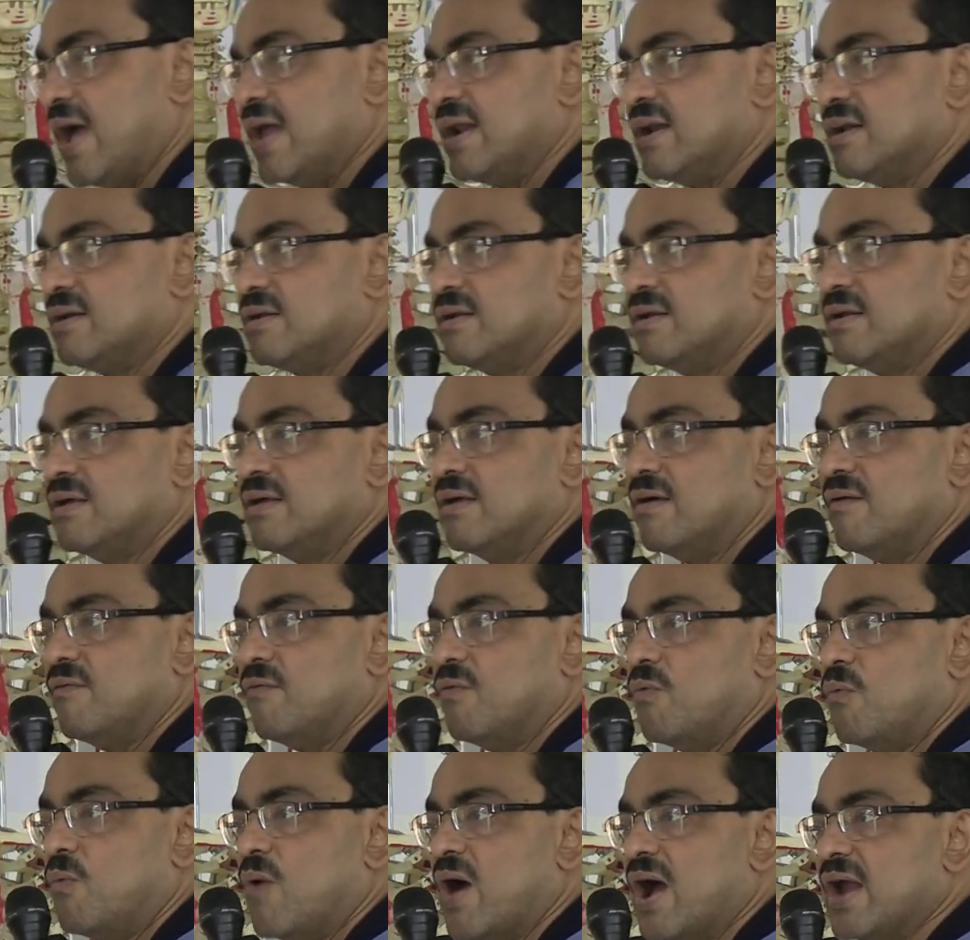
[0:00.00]
and
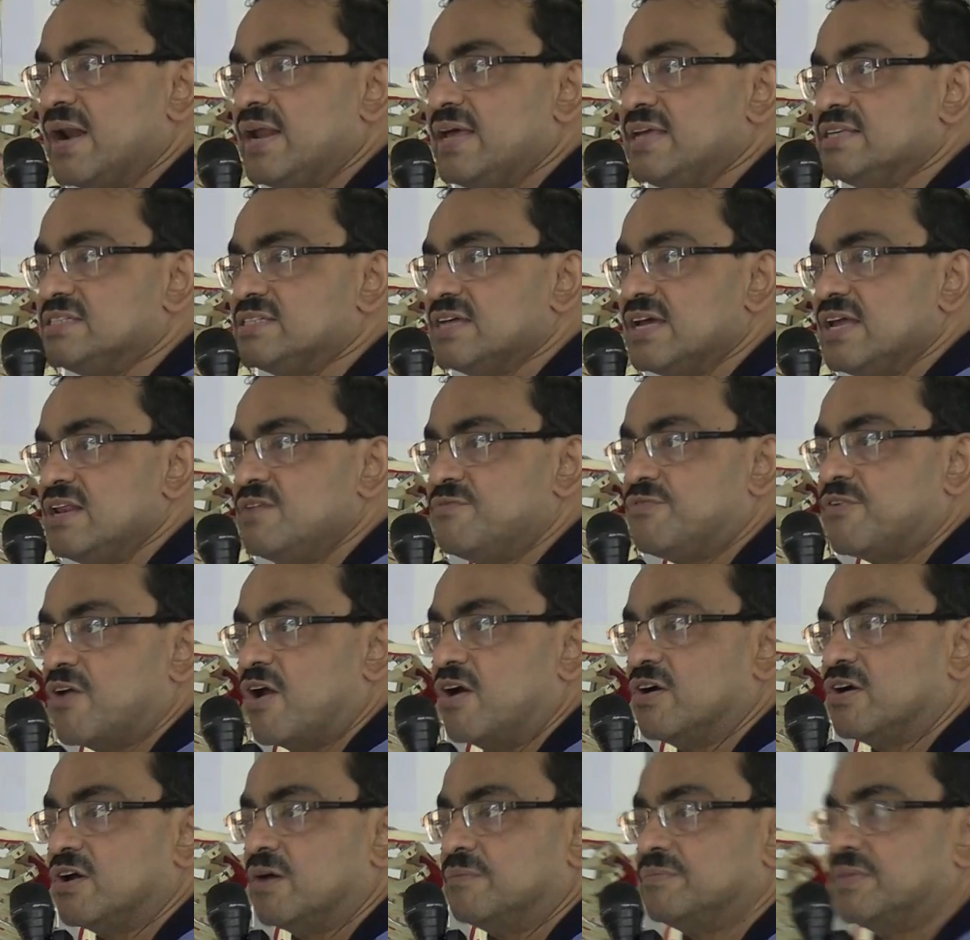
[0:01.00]
1 inch in
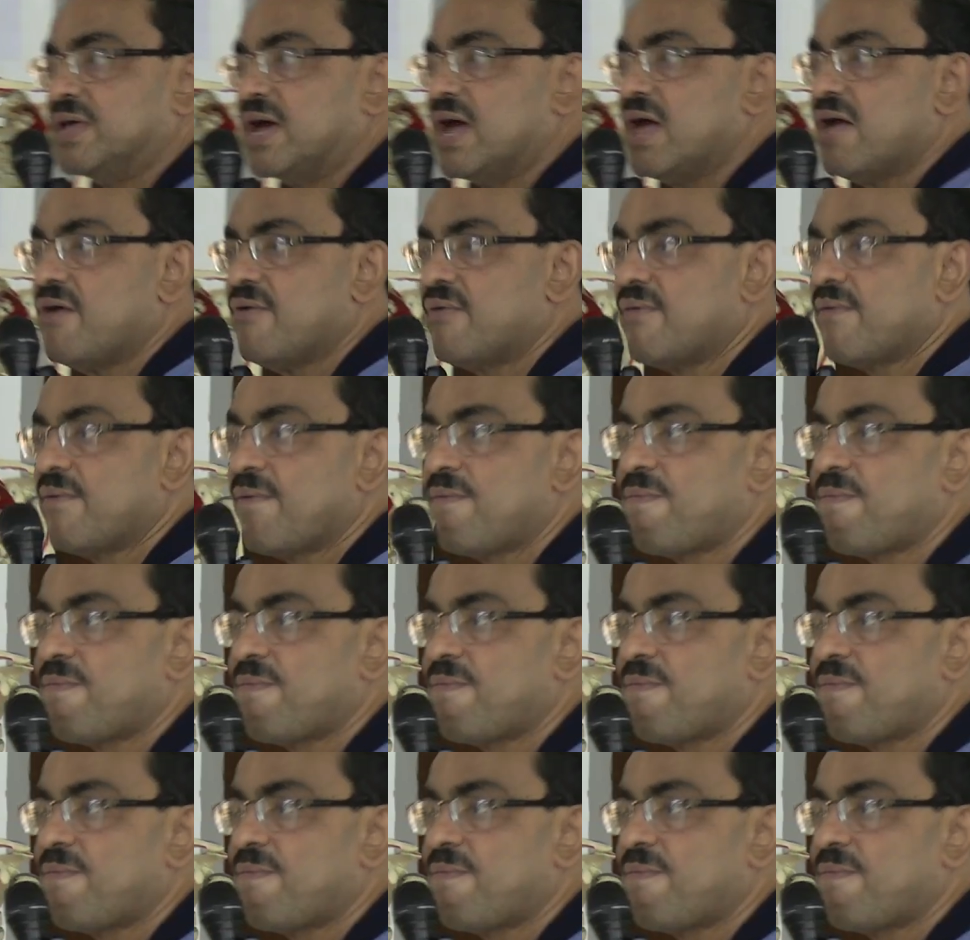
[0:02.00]
front of the